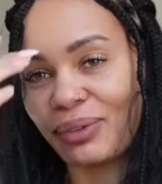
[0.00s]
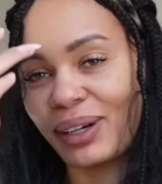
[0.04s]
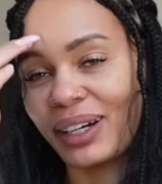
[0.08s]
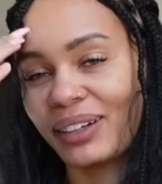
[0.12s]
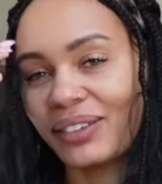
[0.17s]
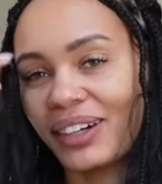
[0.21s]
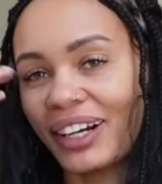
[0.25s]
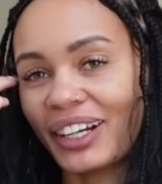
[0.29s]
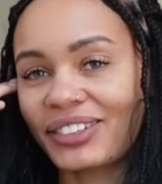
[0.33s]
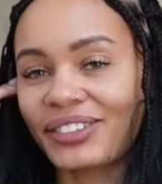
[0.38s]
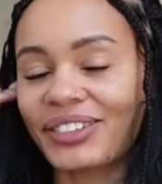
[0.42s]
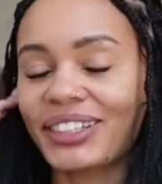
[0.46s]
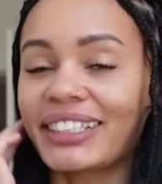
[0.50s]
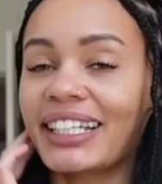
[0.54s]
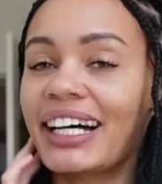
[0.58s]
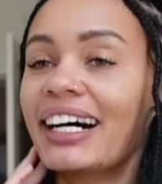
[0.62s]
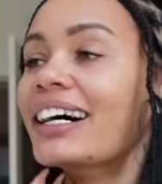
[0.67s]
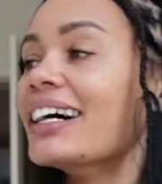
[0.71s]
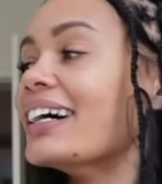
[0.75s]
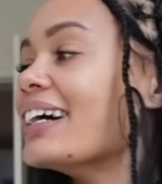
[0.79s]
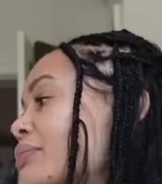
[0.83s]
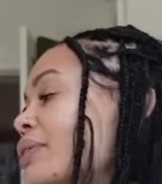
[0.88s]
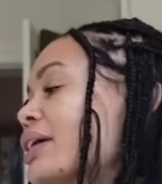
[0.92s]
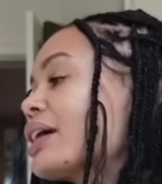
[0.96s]
mind, we're not doing
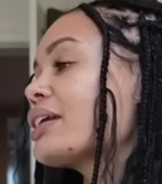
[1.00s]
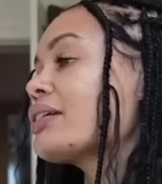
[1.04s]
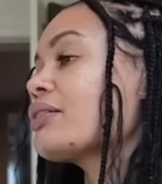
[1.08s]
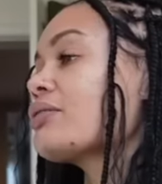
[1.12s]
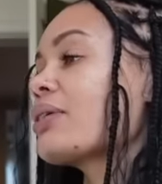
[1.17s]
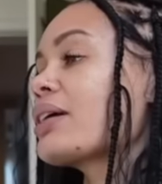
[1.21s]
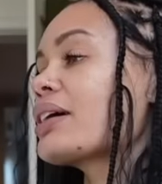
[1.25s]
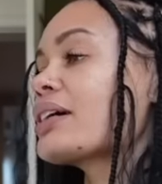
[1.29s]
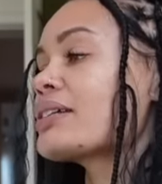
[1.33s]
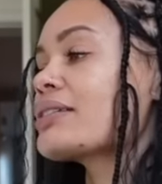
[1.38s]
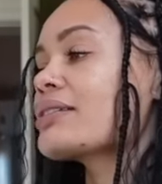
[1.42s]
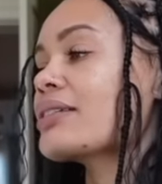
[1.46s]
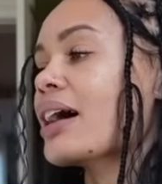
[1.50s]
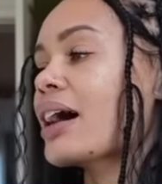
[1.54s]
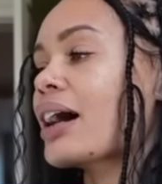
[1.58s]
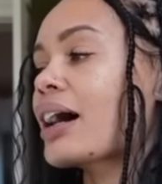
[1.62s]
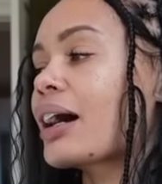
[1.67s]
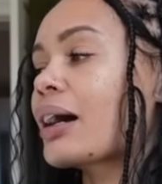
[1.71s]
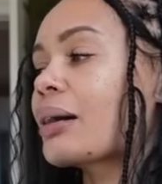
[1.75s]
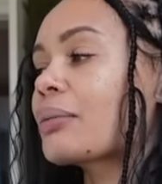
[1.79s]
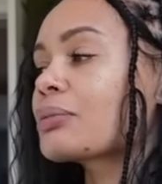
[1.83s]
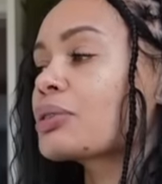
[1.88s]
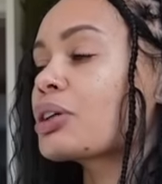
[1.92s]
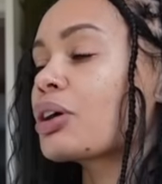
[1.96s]
that. But anyways,
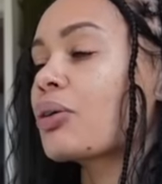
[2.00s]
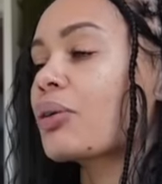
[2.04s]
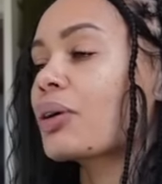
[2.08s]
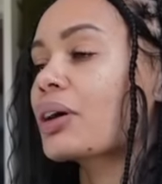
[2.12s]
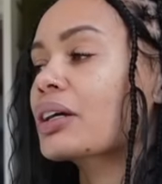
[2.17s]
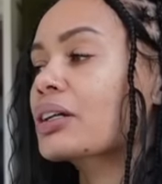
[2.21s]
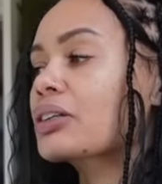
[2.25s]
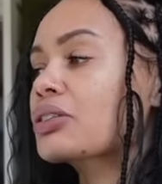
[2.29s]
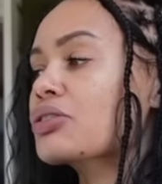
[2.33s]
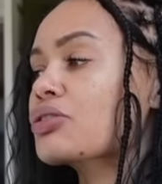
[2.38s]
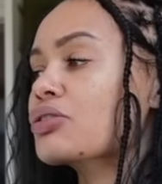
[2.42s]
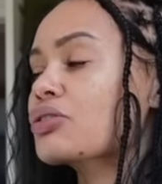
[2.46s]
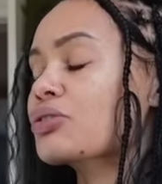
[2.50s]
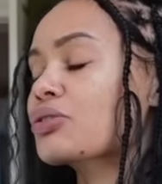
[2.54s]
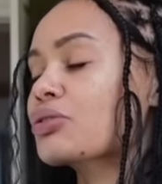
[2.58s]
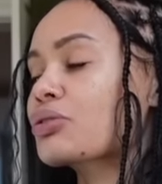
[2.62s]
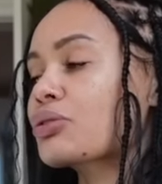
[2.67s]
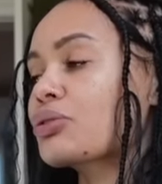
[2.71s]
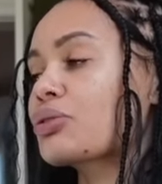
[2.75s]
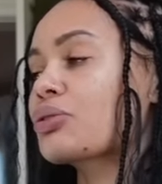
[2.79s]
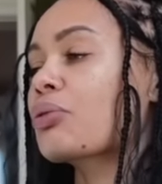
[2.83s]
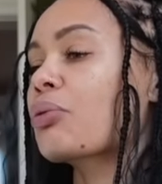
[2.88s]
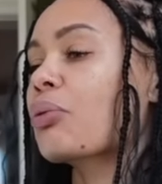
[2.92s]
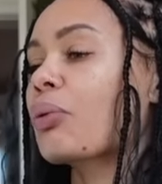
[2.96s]
I'm going
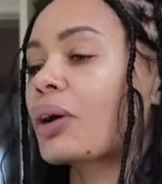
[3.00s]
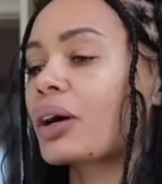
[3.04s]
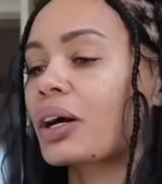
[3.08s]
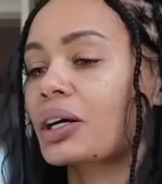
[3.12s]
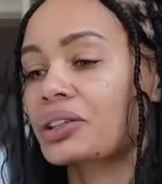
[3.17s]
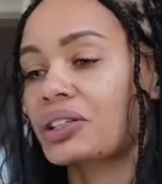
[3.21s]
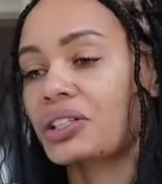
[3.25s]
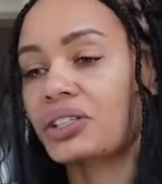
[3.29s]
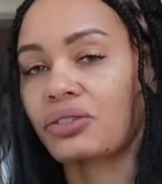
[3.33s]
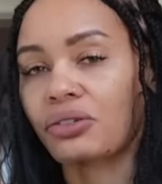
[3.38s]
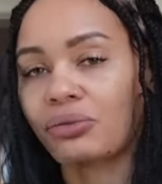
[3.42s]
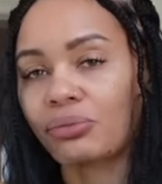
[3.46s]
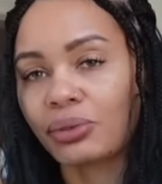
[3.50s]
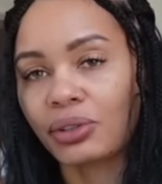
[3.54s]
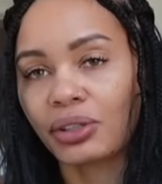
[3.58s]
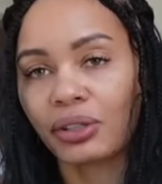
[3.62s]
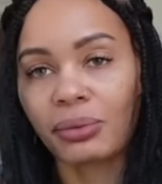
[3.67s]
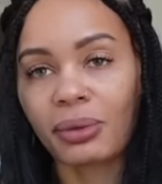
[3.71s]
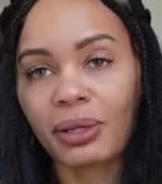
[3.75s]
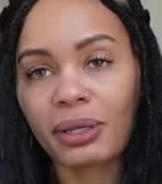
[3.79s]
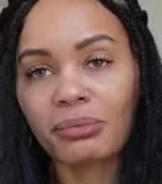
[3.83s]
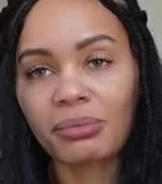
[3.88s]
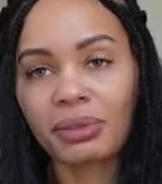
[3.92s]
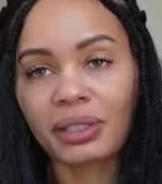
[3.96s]
to work on this room a little
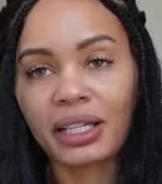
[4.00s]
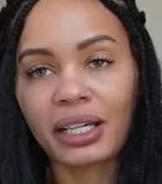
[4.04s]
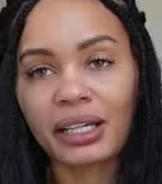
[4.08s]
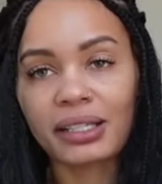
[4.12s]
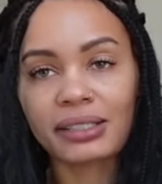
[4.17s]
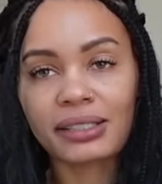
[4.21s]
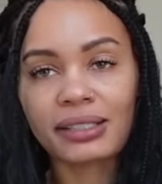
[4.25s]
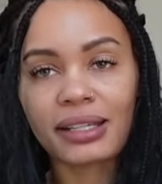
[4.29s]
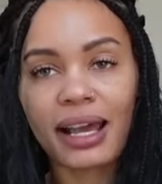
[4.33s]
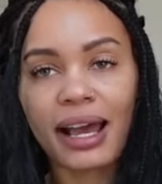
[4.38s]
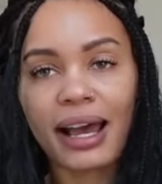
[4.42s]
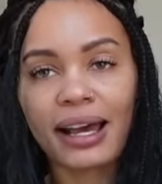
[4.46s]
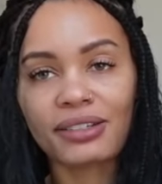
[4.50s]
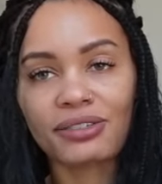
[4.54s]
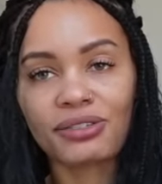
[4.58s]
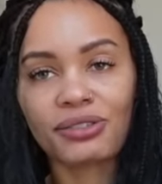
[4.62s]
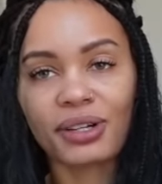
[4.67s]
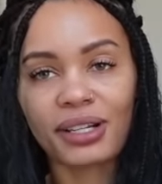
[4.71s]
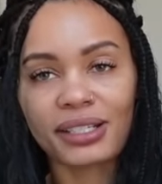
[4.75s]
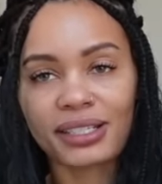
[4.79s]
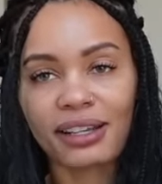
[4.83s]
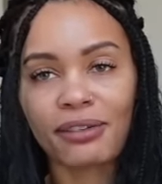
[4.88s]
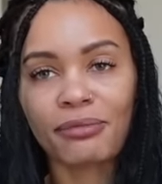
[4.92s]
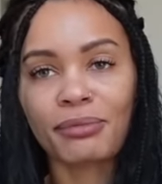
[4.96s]
bit because as you
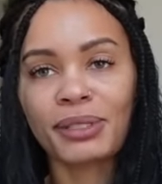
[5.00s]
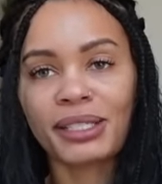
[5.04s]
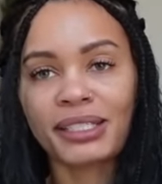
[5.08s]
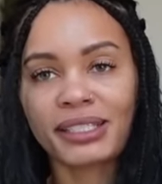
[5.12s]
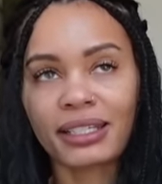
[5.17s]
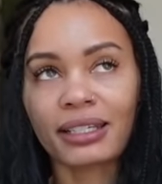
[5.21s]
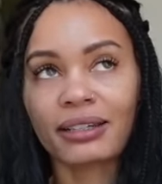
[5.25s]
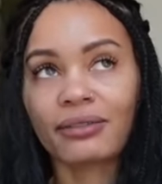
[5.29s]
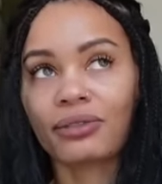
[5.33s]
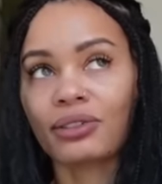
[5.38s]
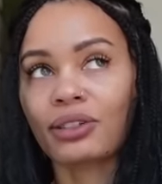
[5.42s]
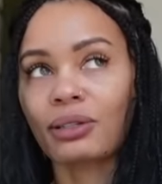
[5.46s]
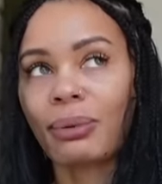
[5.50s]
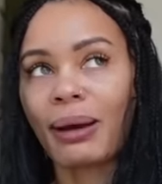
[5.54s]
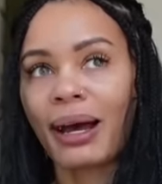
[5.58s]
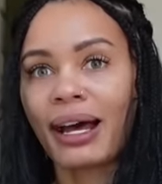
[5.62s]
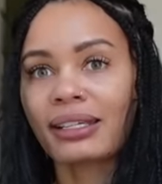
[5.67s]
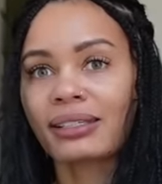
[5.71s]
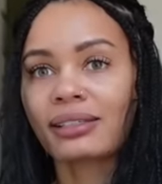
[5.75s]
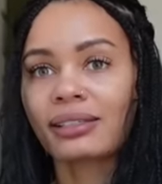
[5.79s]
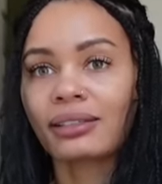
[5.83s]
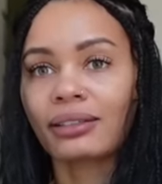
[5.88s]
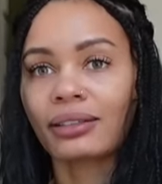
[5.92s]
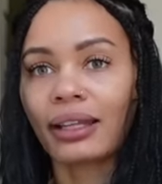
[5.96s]
guys have been seeing for the
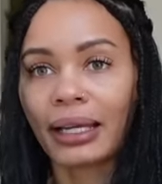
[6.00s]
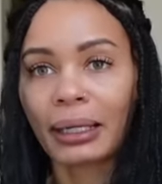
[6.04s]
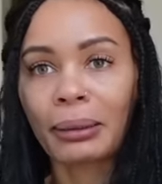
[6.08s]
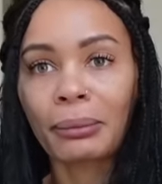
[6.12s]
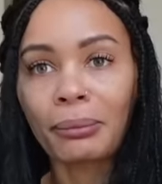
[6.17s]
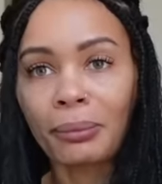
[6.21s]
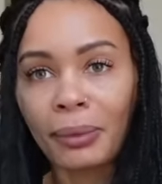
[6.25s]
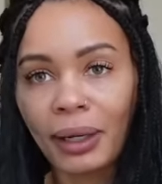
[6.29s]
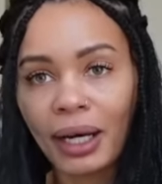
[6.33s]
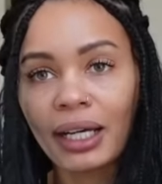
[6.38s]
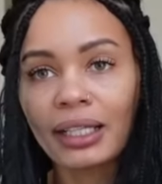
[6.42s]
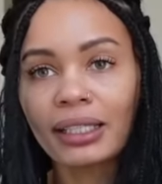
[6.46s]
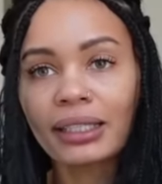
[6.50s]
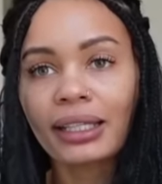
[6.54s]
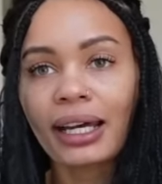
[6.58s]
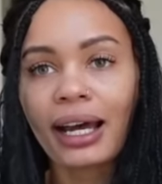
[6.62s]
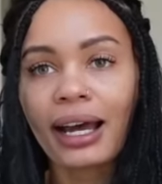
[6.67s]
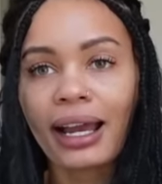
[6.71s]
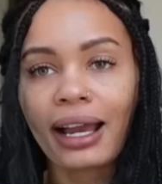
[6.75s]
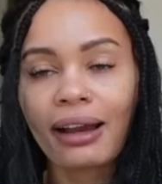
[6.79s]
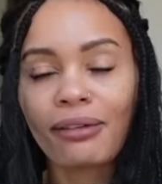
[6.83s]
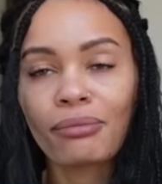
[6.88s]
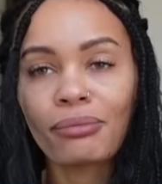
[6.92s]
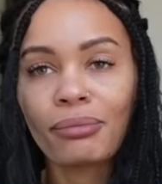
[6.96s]
past like month,
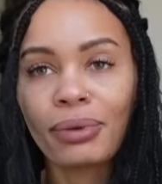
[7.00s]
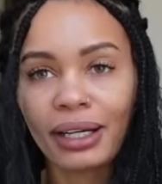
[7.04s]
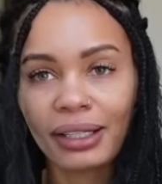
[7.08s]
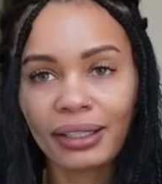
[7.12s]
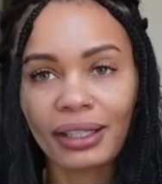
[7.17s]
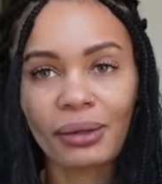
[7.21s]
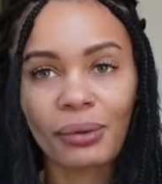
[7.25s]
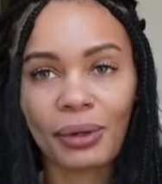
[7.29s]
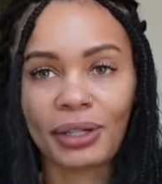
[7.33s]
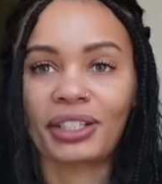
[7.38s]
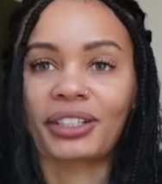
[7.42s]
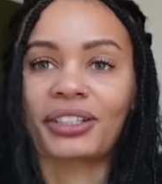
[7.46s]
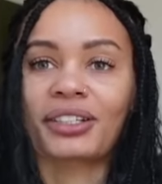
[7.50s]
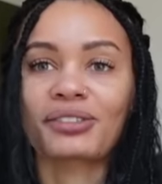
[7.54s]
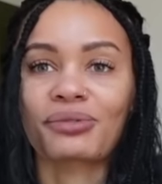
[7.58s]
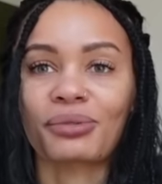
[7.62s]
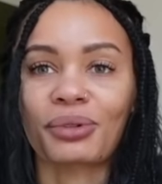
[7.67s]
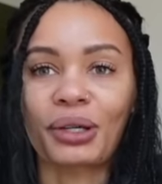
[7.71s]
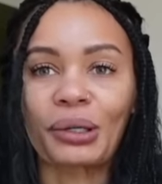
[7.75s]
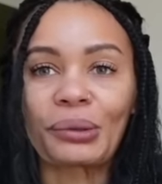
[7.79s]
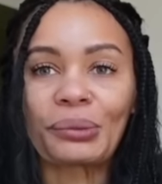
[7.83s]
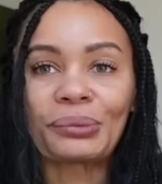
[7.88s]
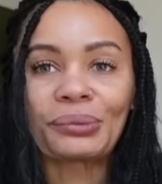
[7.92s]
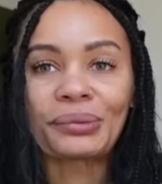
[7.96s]
I have barely worked in this
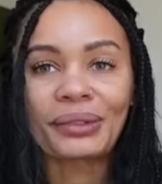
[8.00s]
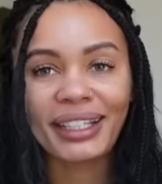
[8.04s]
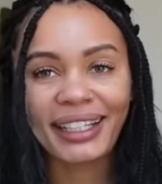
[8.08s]
room.